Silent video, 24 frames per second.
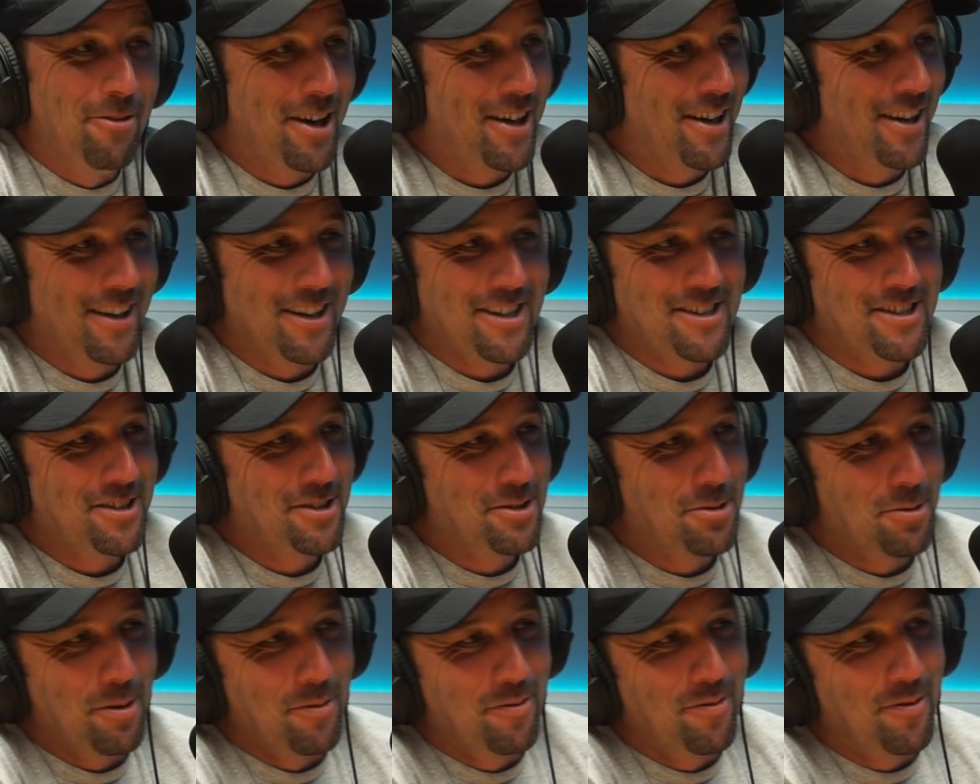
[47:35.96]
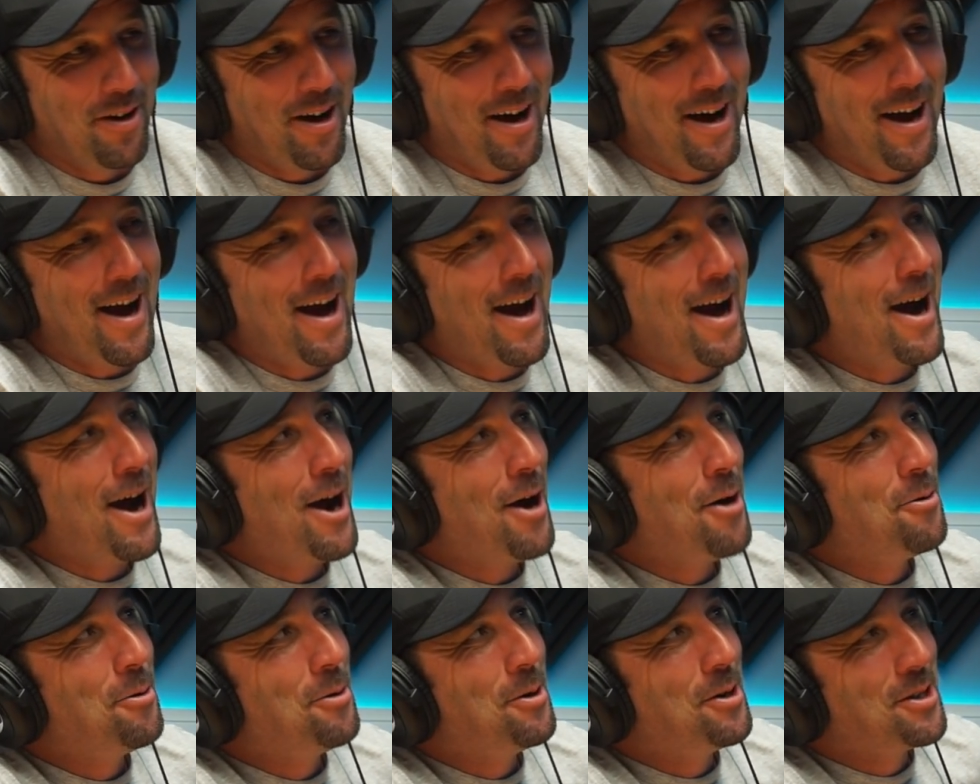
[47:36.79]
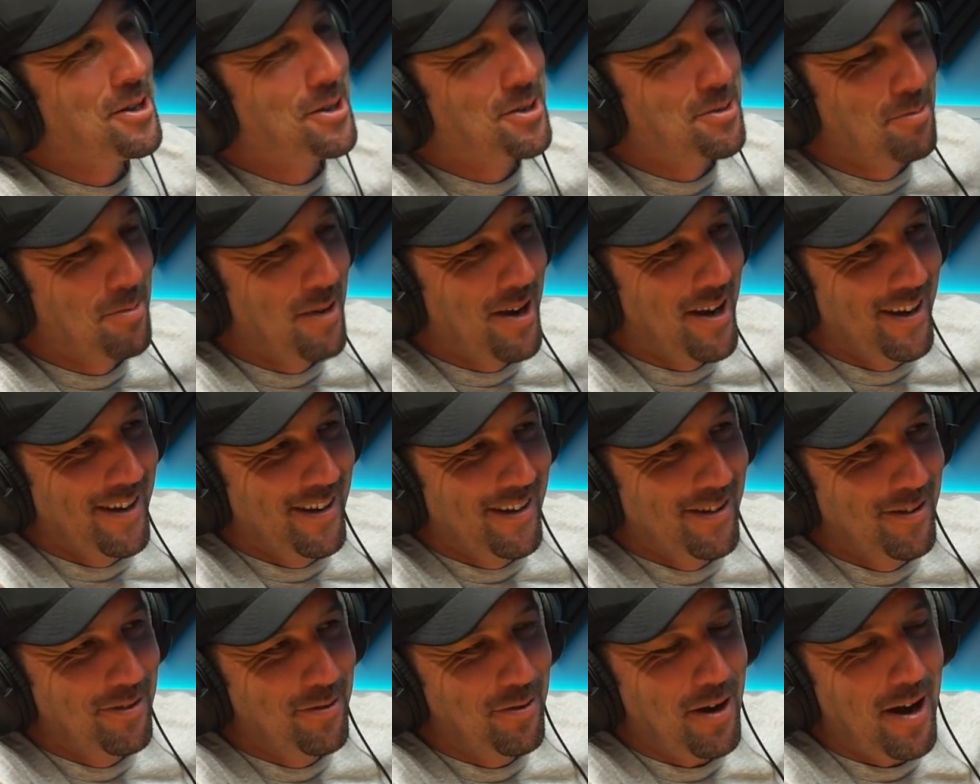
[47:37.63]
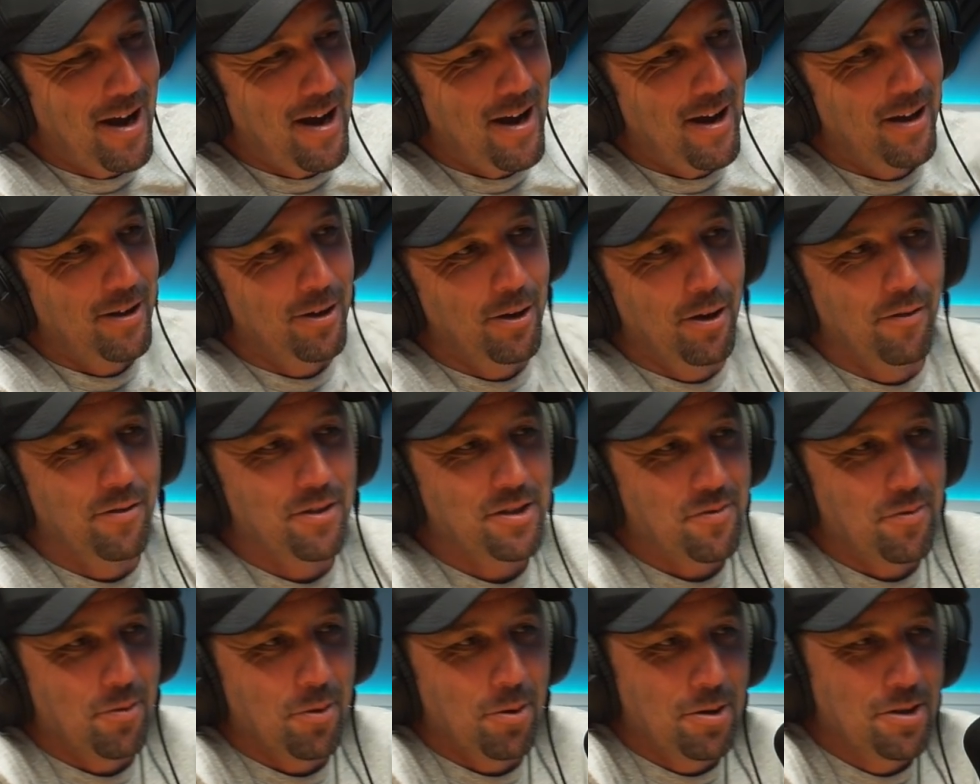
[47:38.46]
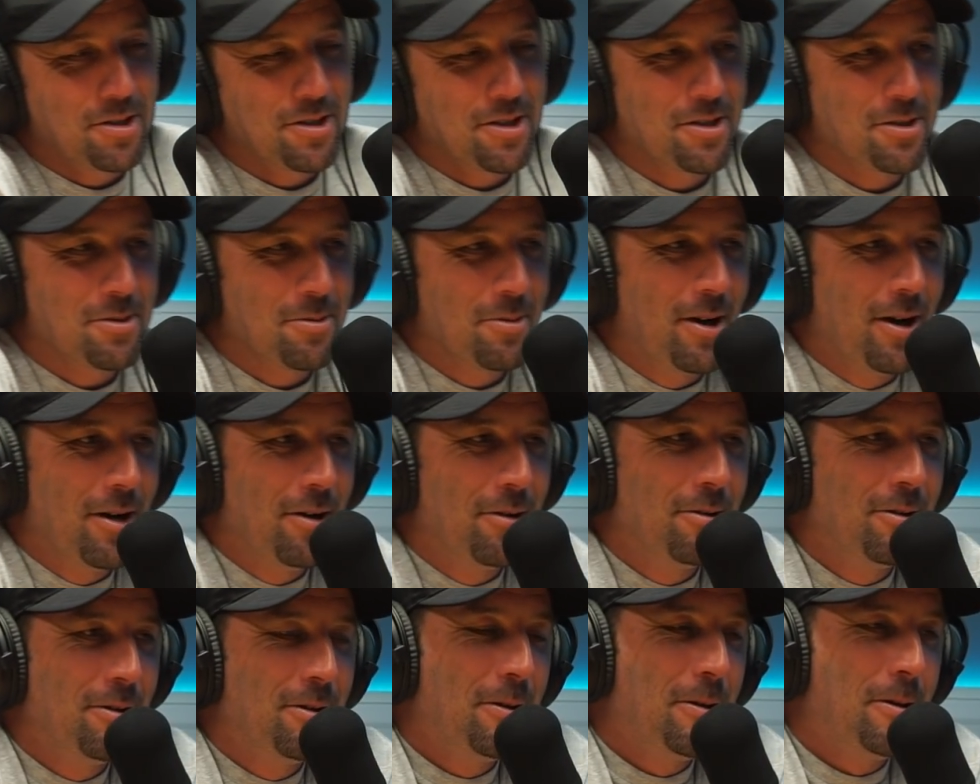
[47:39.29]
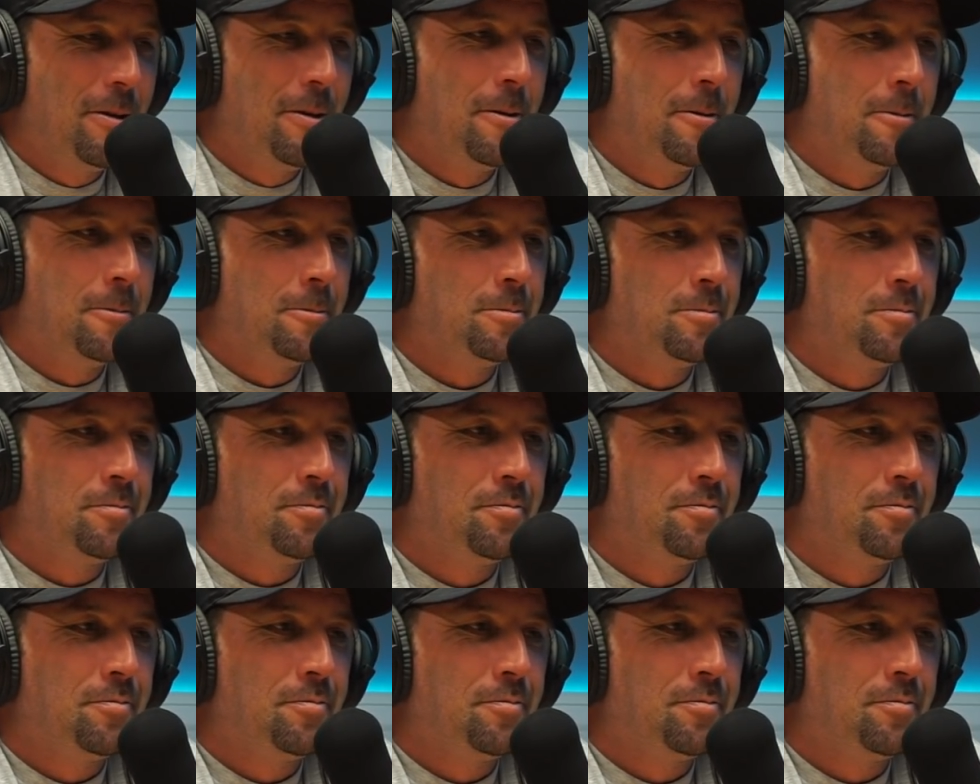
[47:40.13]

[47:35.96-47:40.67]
I can listen The to the stories, mate. hours, mate. Yeah, I love yeah. his voice as well. Yeah.